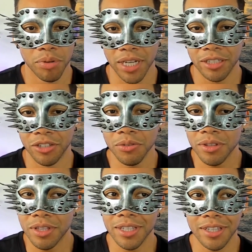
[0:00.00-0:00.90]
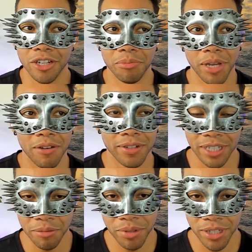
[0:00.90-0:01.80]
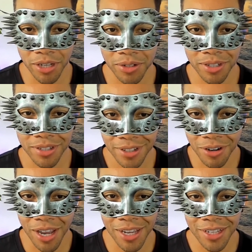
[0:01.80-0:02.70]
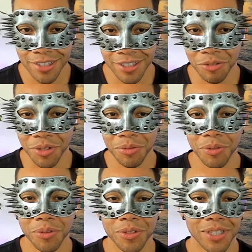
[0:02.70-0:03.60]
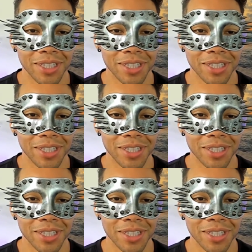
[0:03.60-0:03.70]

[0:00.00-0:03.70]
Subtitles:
But like, don't think that your behavior is not being noticed. All right, so we will.